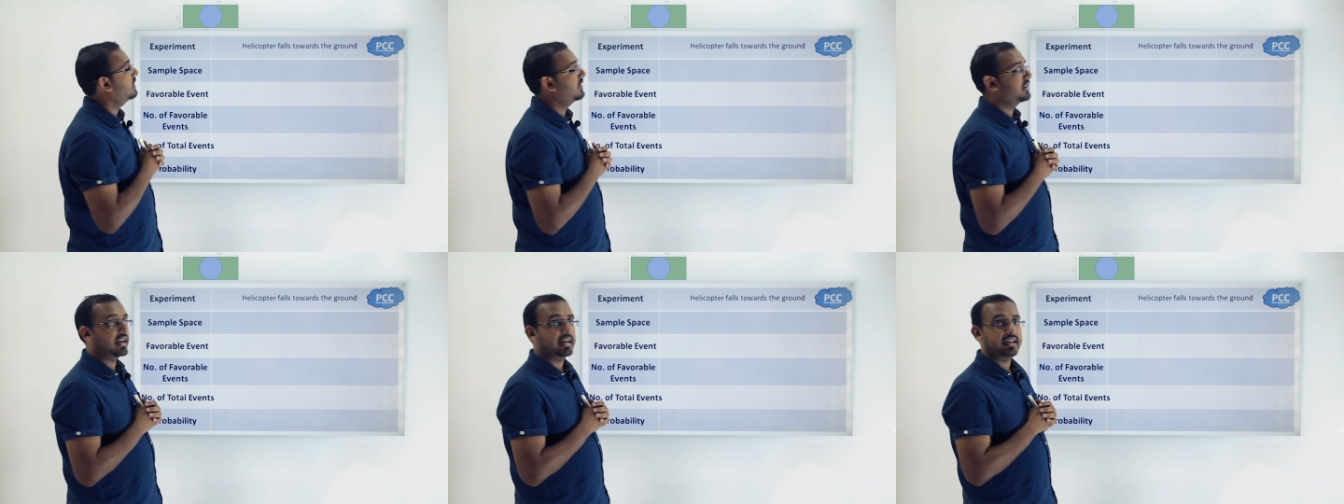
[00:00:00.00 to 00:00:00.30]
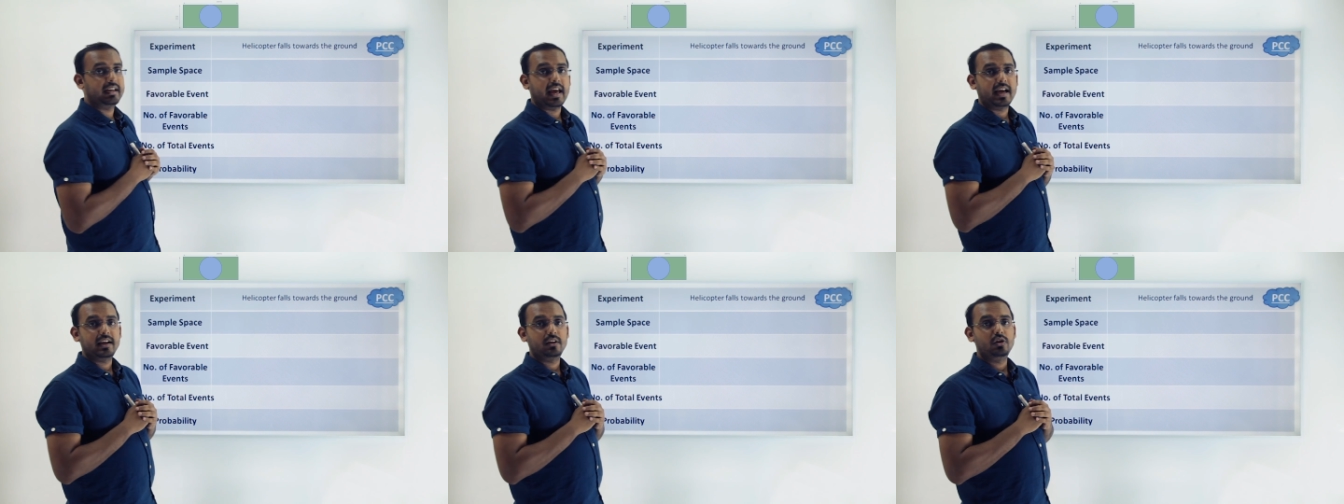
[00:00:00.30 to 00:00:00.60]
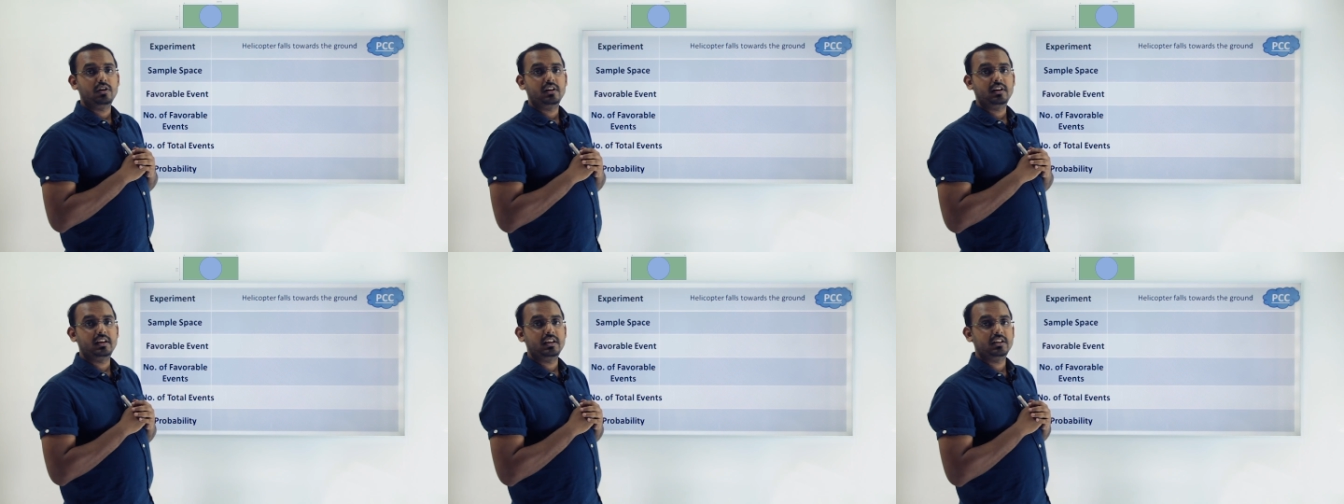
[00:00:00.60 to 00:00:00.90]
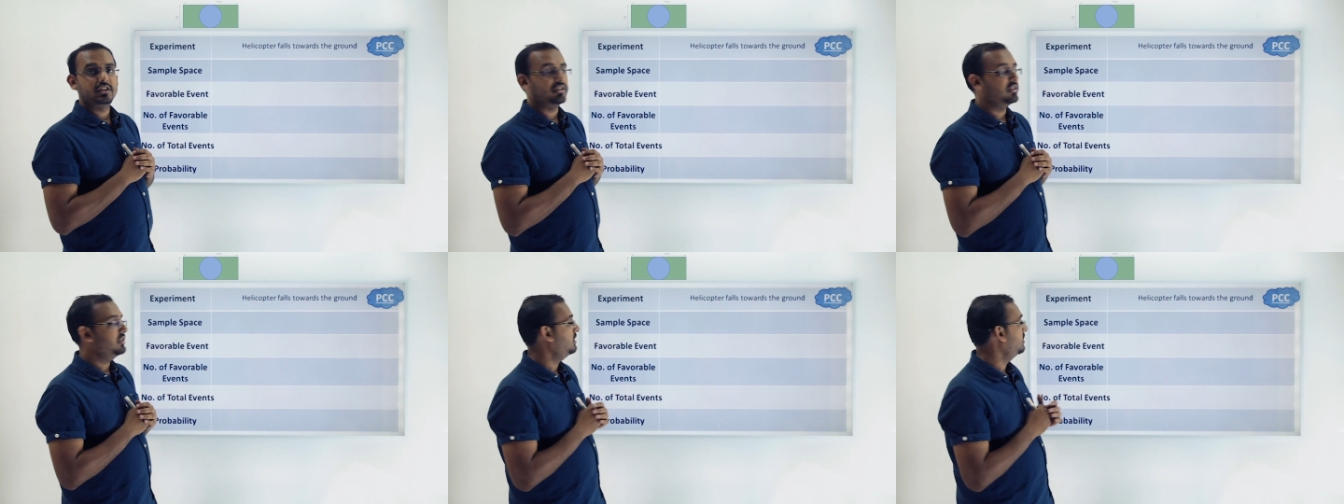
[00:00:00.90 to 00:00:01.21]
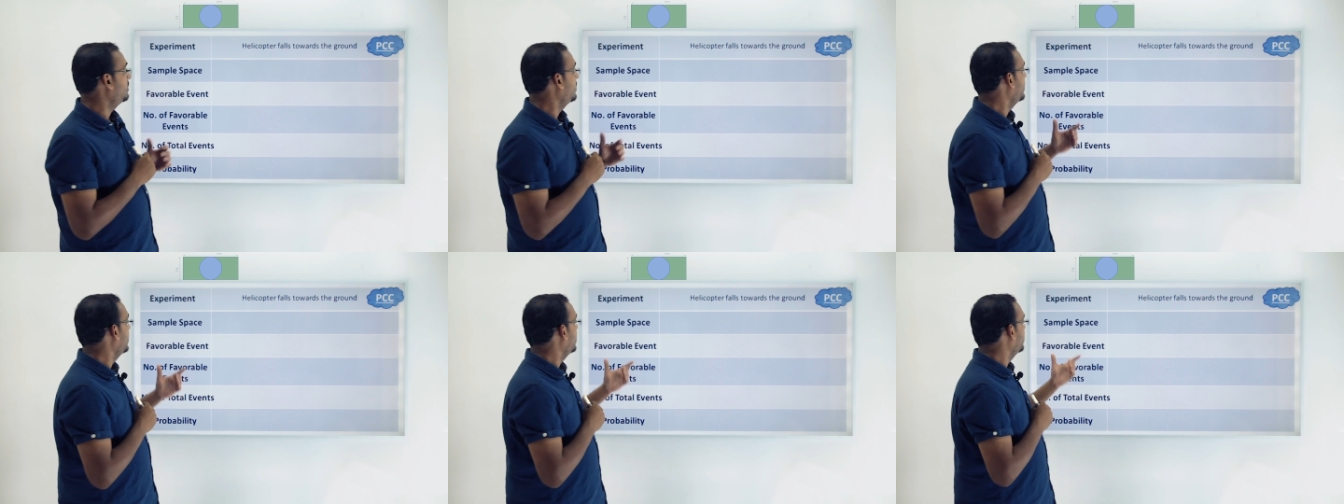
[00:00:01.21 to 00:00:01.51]
rectangular region
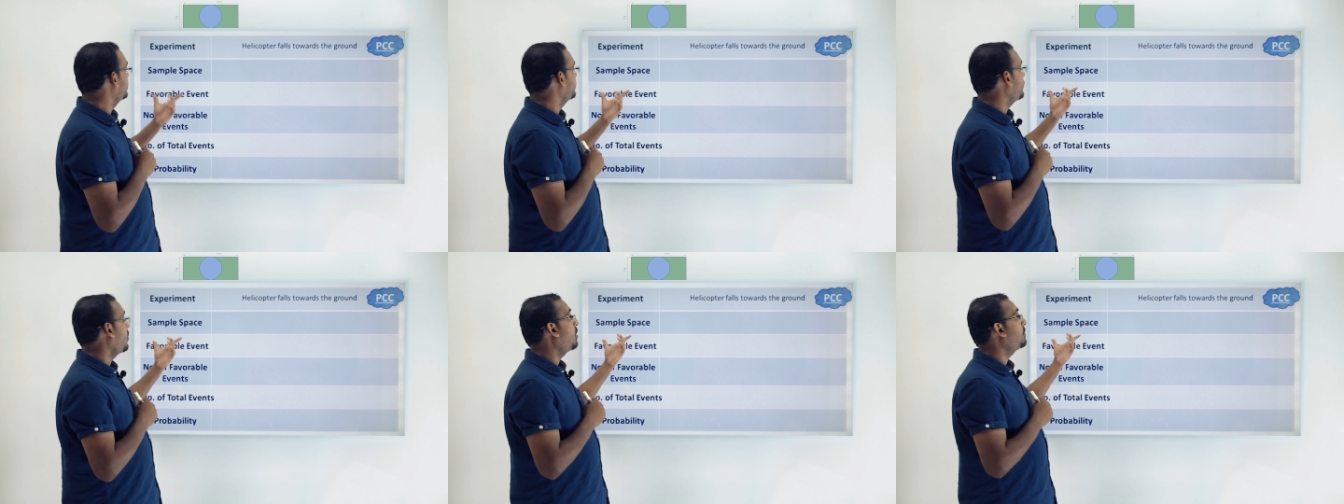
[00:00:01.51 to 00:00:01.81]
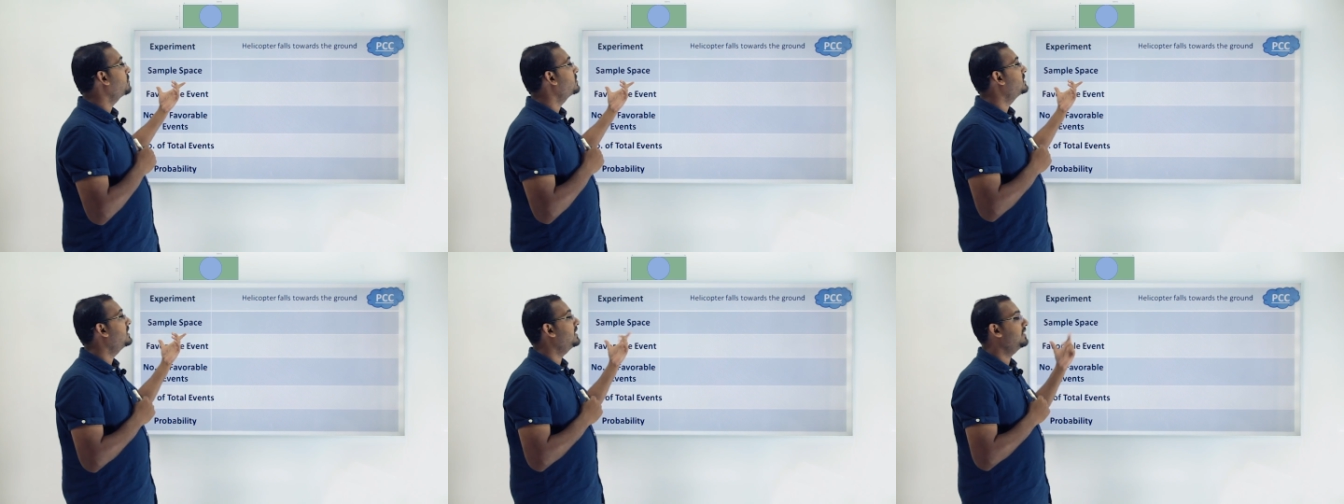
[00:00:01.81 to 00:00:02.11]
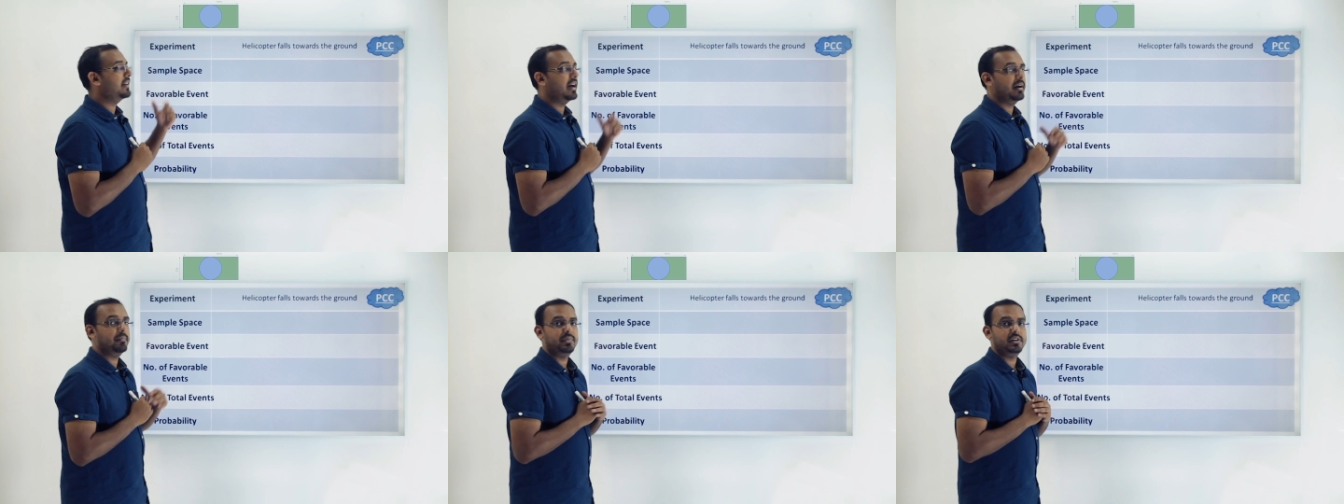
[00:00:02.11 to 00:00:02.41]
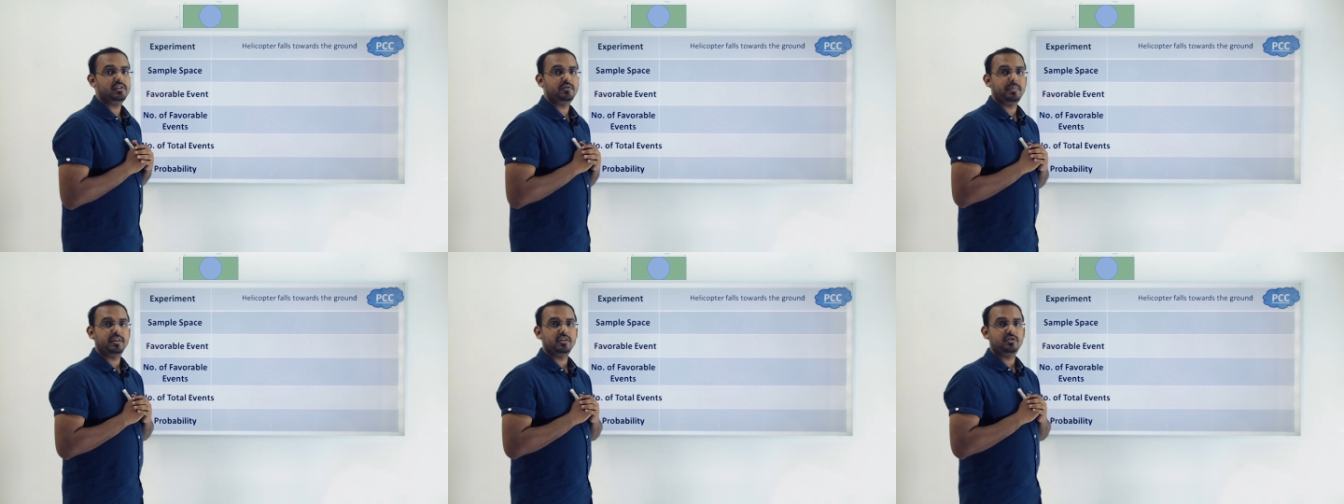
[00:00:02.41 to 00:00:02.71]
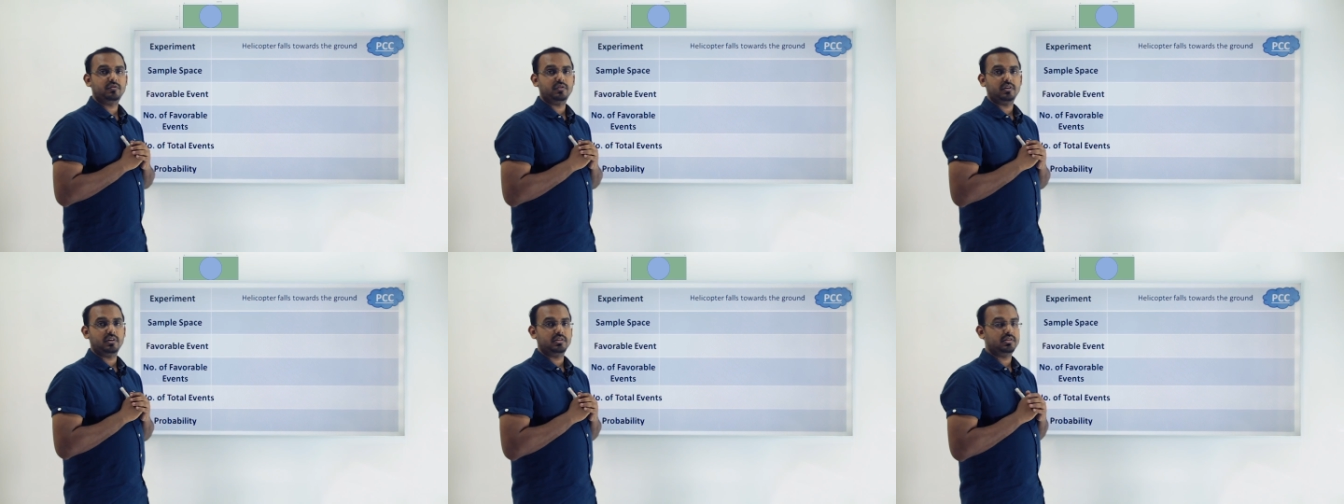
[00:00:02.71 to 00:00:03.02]
forms the sample space
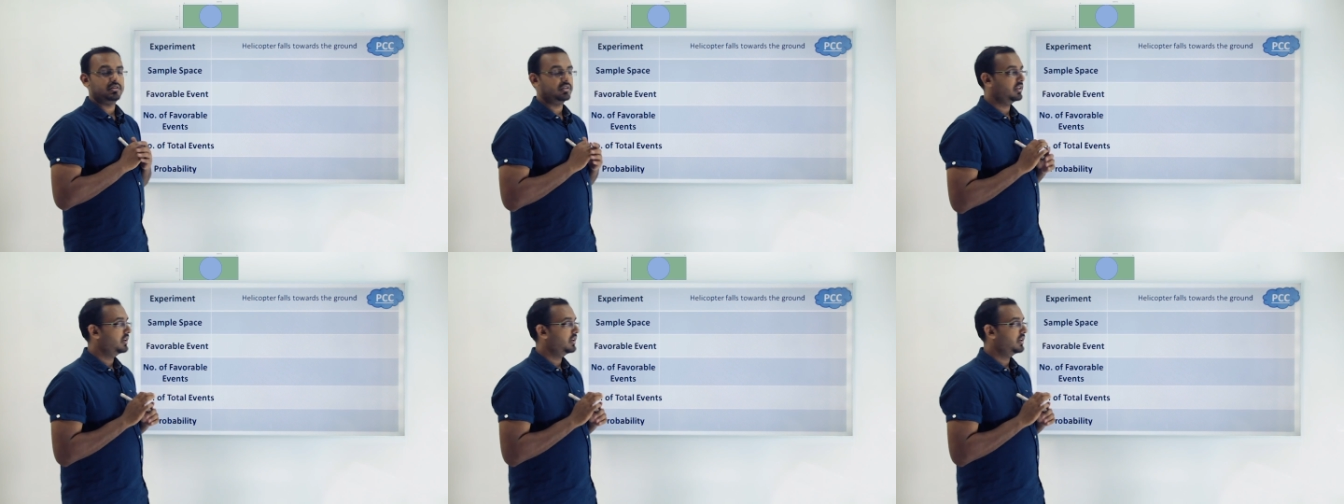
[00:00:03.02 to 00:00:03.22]
for us.